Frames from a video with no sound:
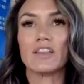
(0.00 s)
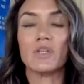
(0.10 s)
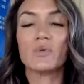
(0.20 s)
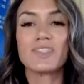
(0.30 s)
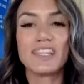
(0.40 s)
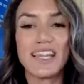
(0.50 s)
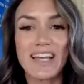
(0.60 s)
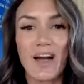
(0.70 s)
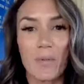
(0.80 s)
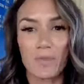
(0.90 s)

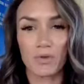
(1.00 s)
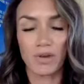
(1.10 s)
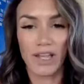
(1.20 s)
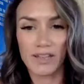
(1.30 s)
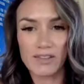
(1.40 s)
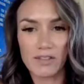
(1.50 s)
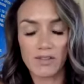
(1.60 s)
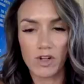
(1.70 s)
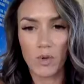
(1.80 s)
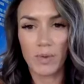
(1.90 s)
loosening up the reins a
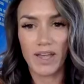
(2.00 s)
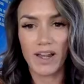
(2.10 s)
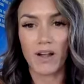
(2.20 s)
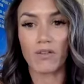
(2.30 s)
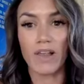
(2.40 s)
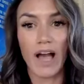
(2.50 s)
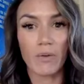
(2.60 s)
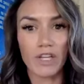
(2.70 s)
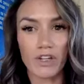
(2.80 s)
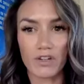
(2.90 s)
little bit,
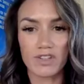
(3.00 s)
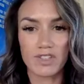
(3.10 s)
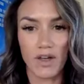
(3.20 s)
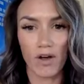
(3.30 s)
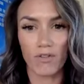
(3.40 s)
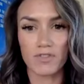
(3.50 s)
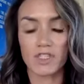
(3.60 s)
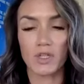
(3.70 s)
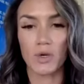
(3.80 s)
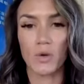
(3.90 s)
allowing yourself
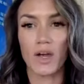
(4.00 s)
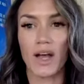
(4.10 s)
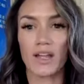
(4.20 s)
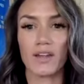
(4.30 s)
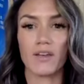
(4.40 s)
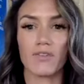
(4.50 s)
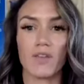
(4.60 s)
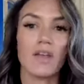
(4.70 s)
to kind of